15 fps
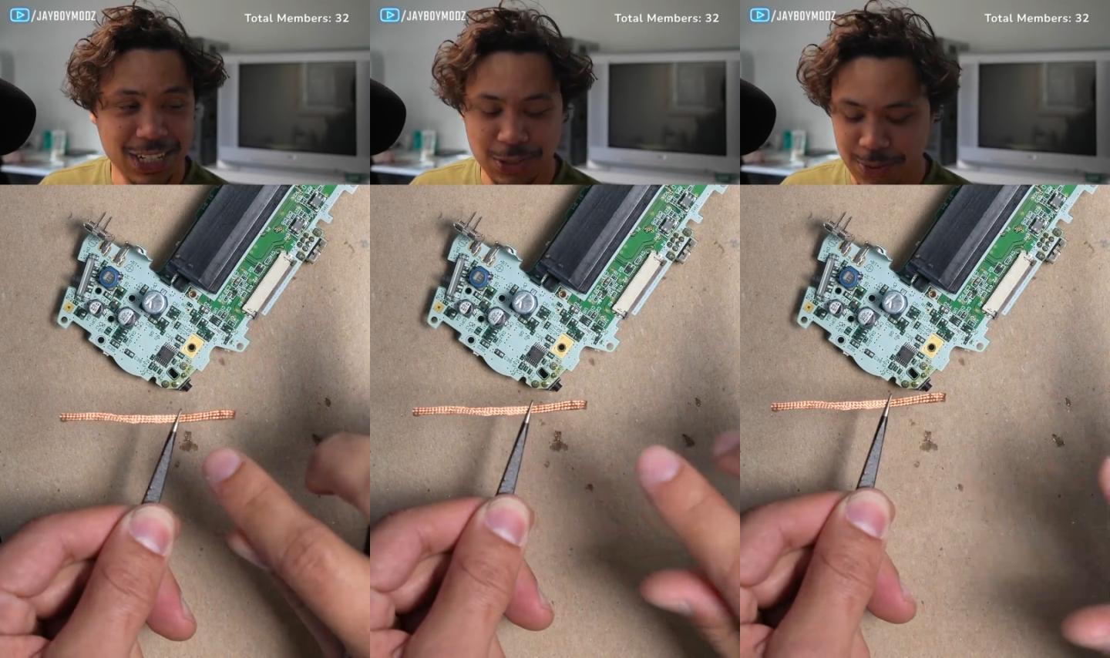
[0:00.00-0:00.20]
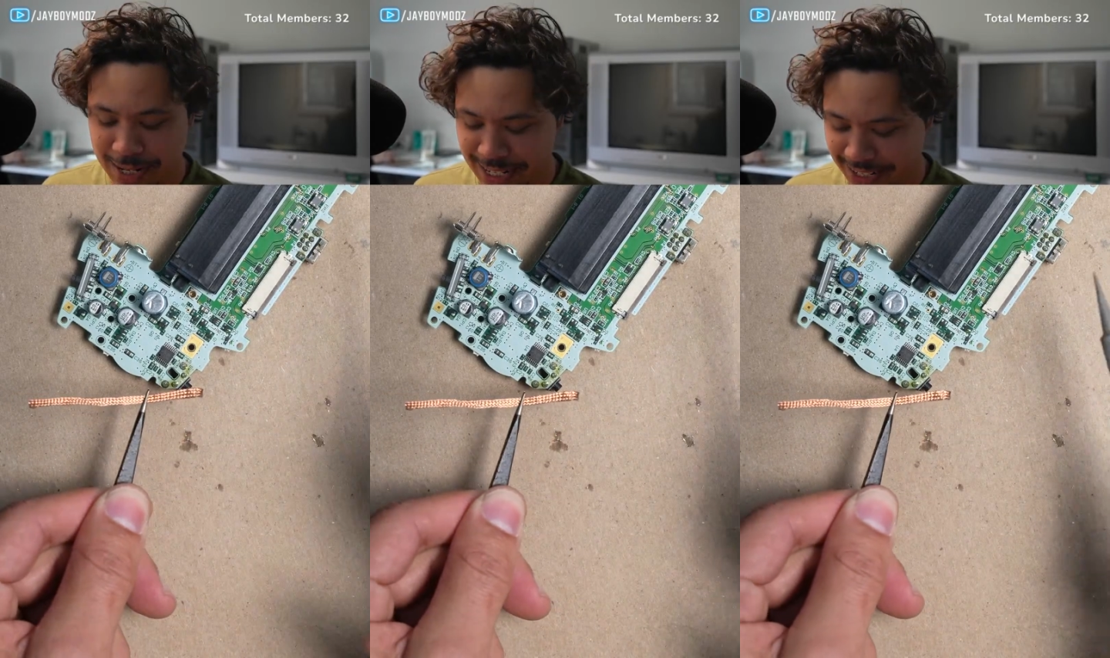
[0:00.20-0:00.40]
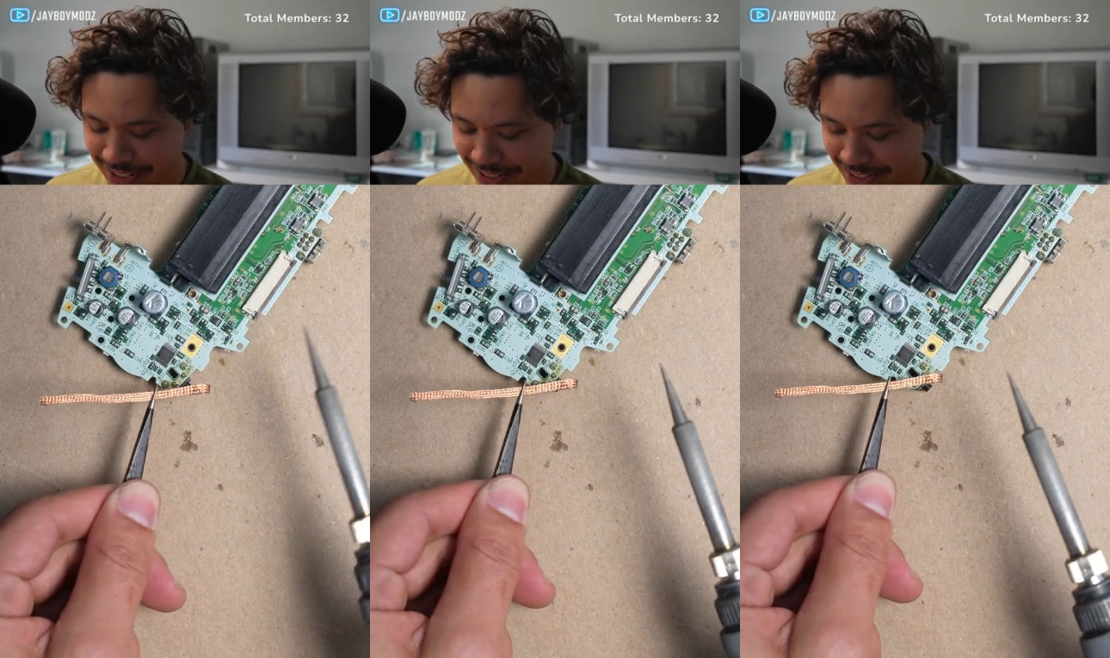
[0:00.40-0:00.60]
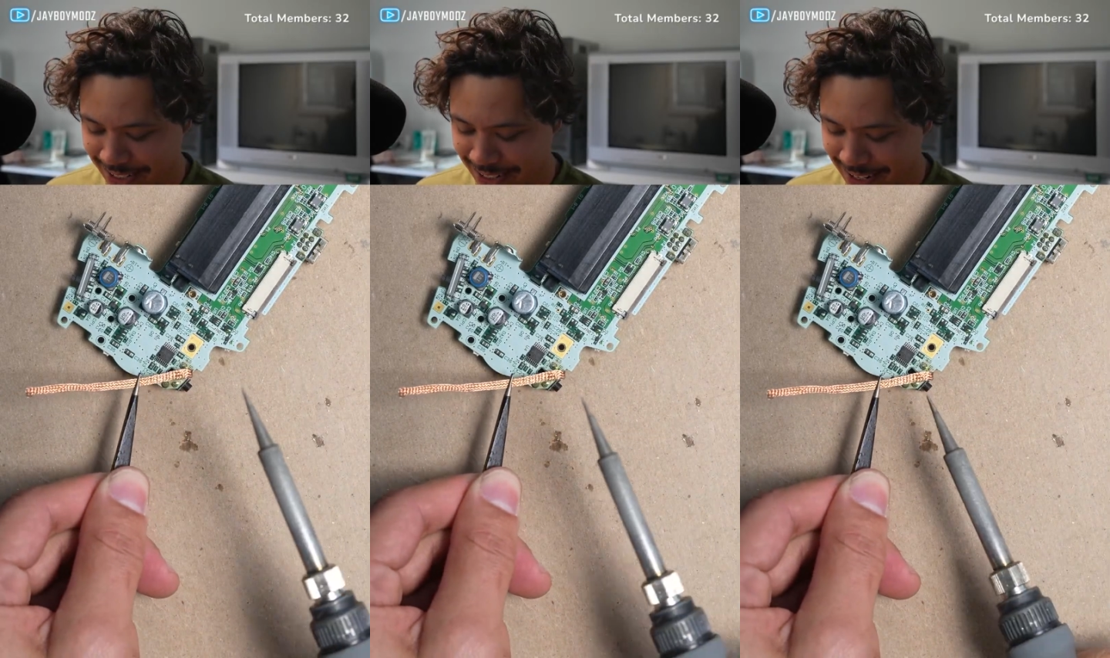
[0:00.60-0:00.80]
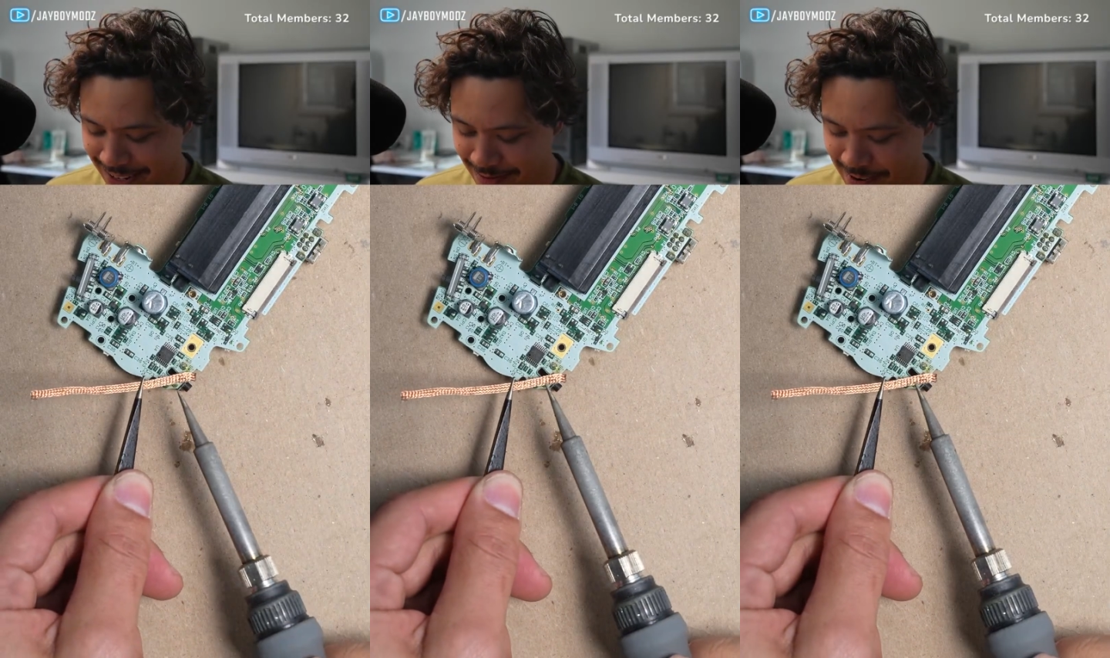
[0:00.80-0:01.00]

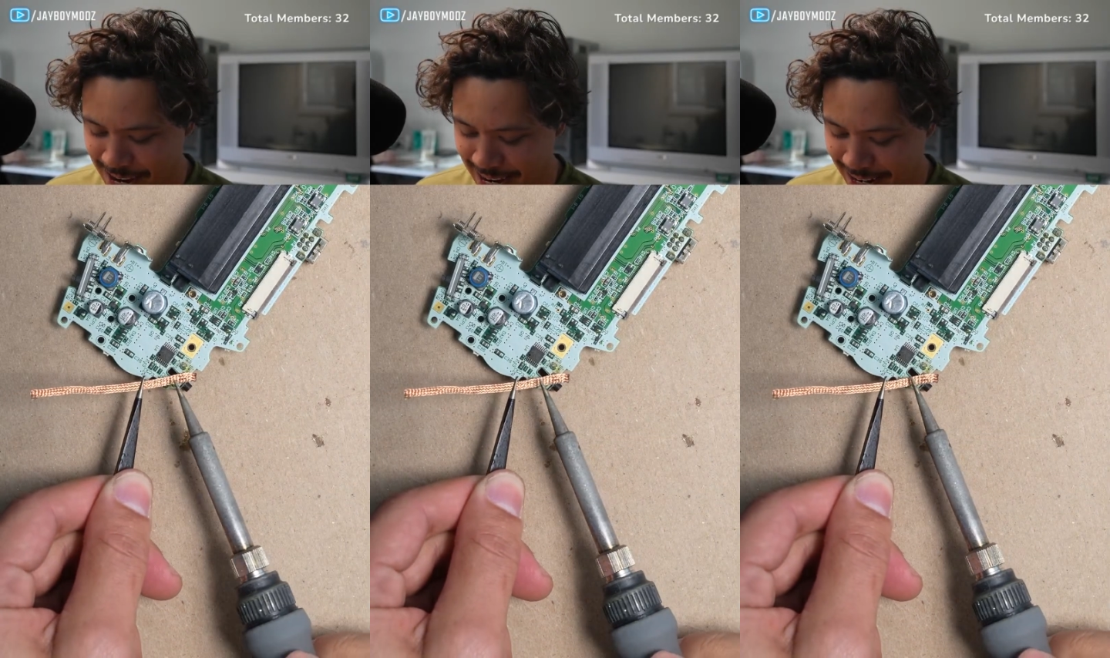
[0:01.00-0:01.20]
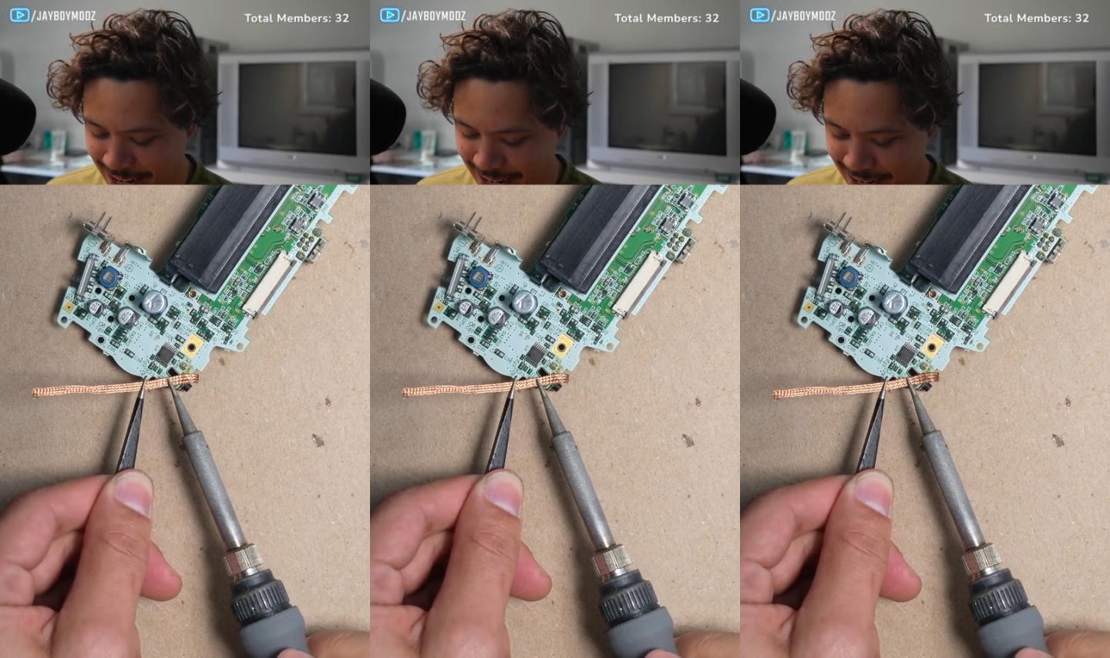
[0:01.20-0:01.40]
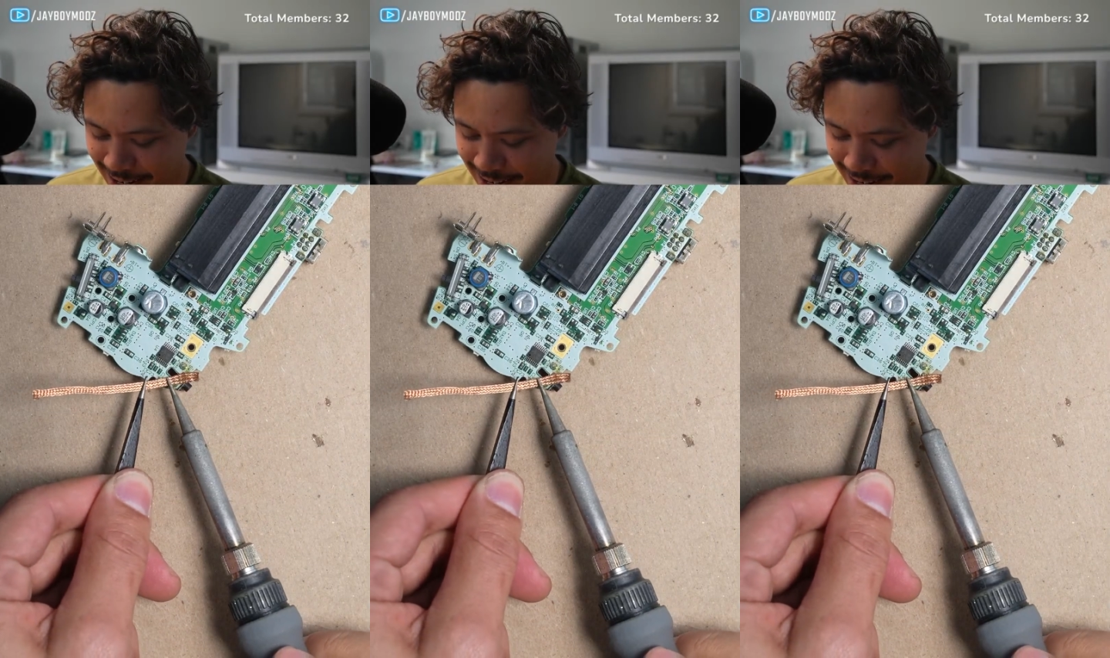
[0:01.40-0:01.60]
Tweezers. Oh, man.